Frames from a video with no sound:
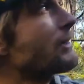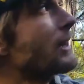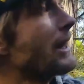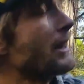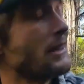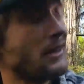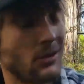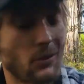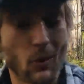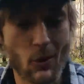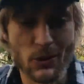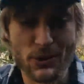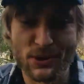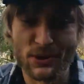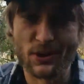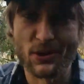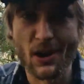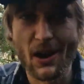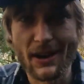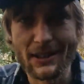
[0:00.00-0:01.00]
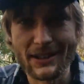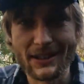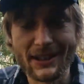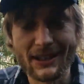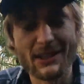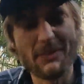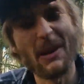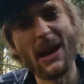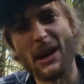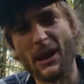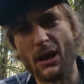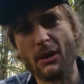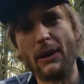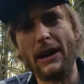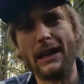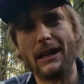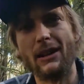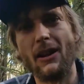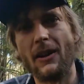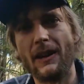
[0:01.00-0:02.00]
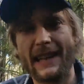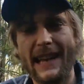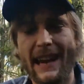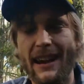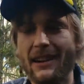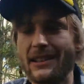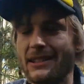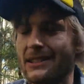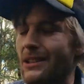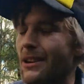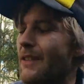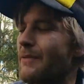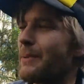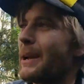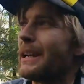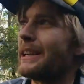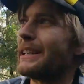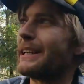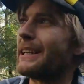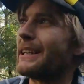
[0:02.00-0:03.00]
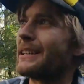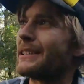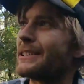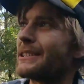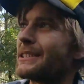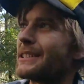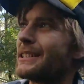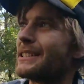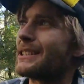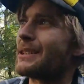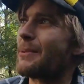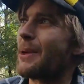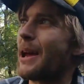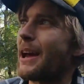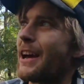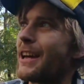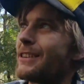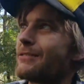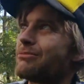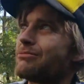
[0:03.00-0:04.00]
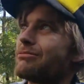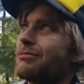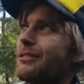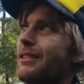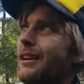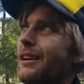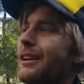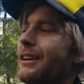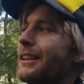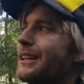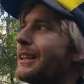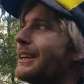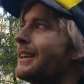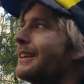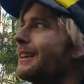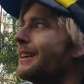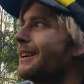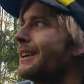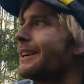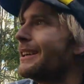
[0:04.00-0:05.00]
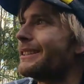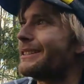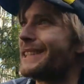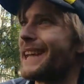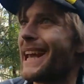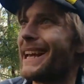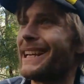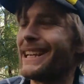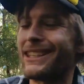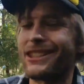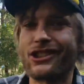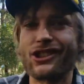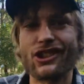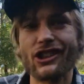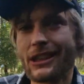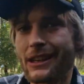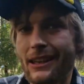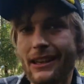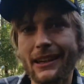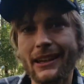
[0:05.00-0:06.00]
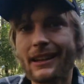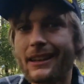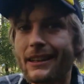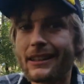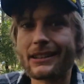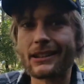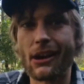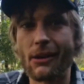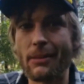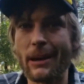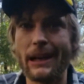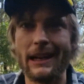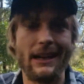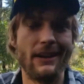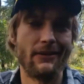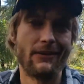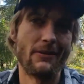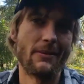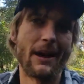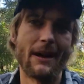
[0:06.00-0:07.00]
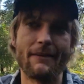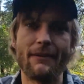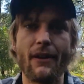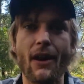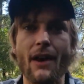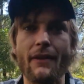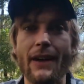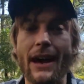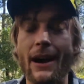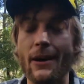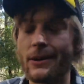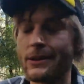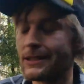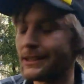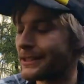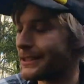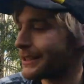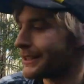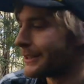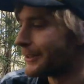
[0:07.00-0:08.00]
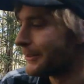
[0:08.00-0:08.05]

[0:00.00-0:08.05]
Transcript: getting towards the horizon. It's about 3 o'clock now, so I've been here since about 10-ish. So I've been here for about 5 hours.